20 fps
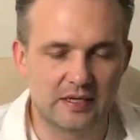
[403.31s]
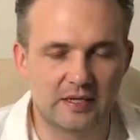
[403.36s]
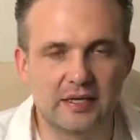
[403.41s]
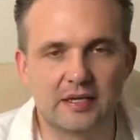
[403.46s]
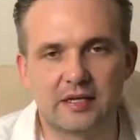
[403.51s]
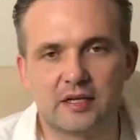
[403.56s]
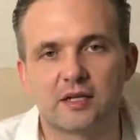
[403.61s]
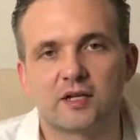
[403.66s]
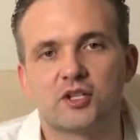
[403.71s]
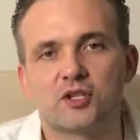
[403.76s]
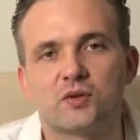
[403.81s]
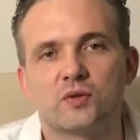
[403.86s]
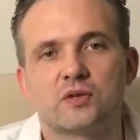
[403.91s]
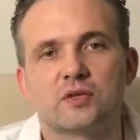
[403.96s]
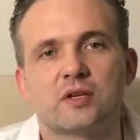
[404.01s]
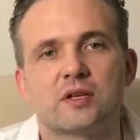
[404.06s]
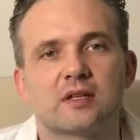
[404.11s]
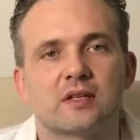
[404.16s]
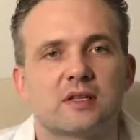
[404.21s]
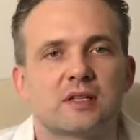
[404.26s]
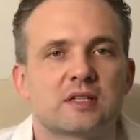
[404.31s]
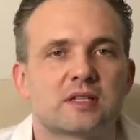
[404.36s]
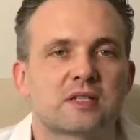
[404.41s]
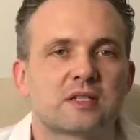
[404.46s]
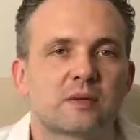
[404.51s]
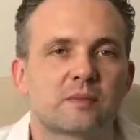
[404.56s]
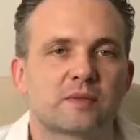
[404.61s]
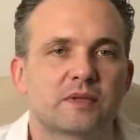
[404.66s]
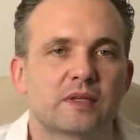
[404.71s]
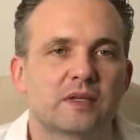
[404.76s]
hidden issues, and this is
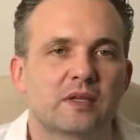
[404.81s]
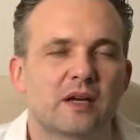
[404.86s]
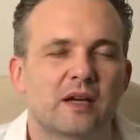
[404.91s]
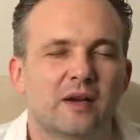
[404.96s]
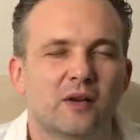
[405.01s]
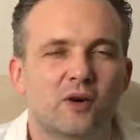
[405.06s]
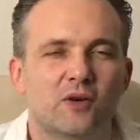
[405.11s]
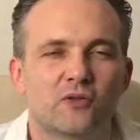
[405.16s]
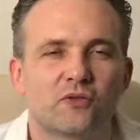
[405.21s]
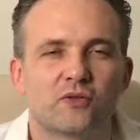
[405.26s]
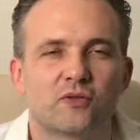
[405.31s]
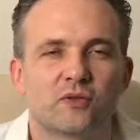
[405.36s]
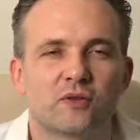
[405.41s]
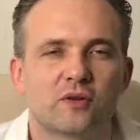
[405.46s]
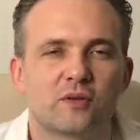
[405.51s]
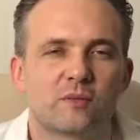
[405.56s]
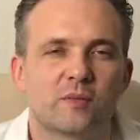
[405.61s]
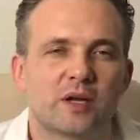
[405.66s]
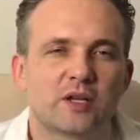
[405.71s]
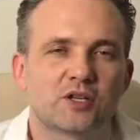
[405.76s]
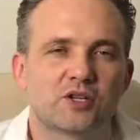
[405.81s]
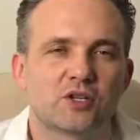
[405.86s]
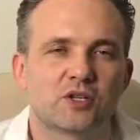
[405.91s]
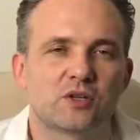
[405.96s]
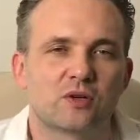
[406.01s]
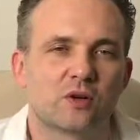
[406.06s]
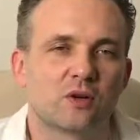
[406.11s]
something I often mention,